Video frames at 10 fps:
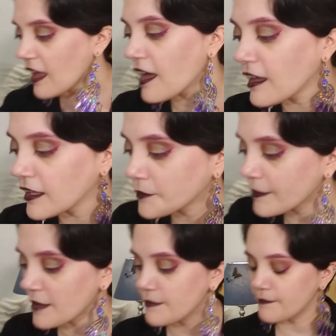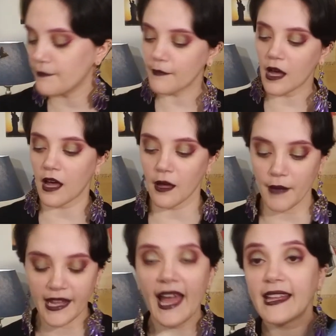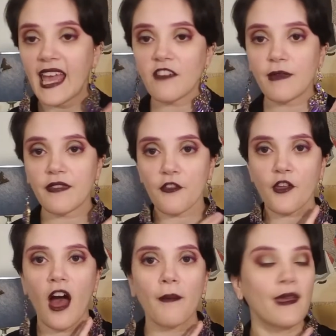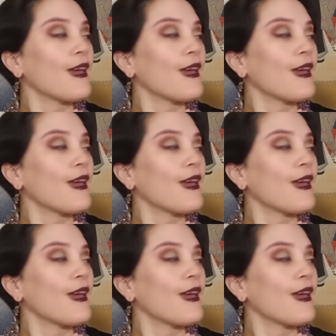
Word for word: um, I uh, my dad gave me this copy